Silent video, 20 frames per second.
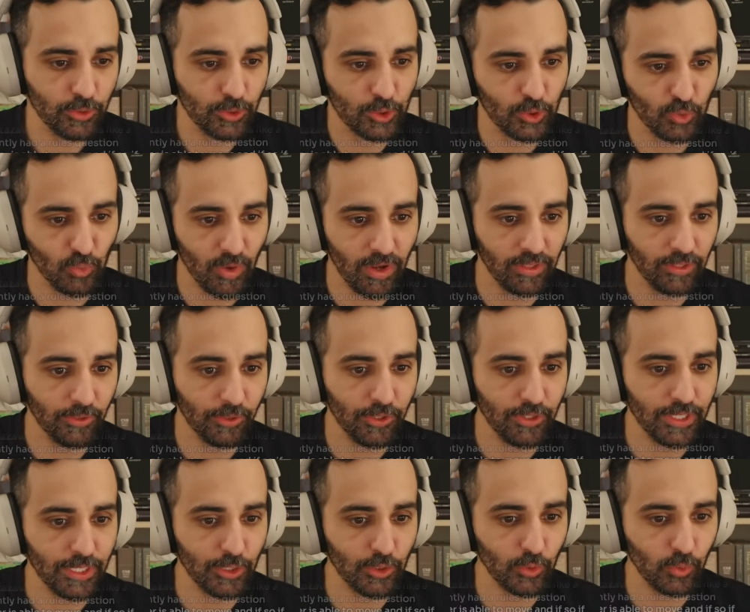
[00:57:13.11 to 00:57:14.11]
Swallowed, you
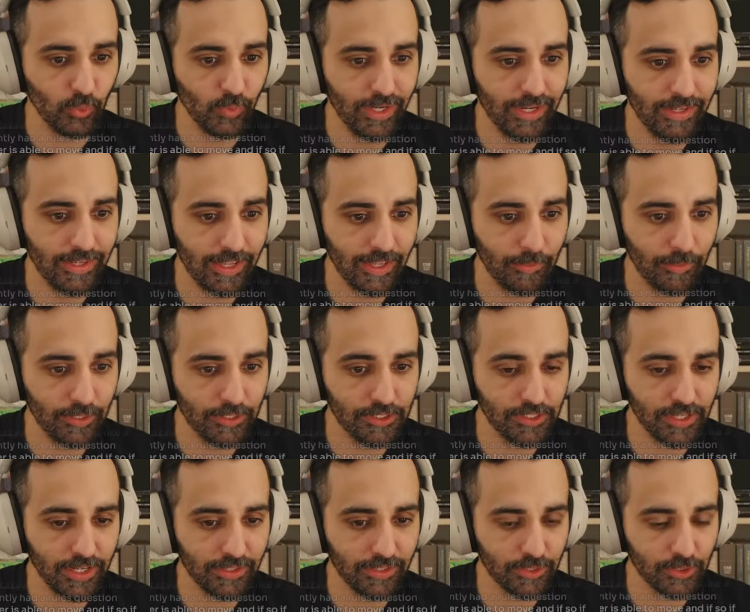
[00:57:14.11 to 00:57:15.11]
take 20 damage
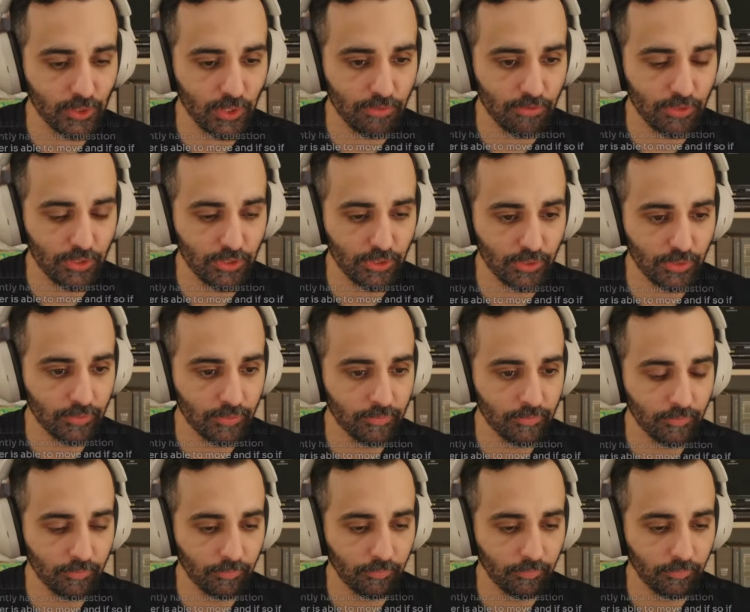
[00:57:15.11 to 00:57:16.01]
at the start of your turn.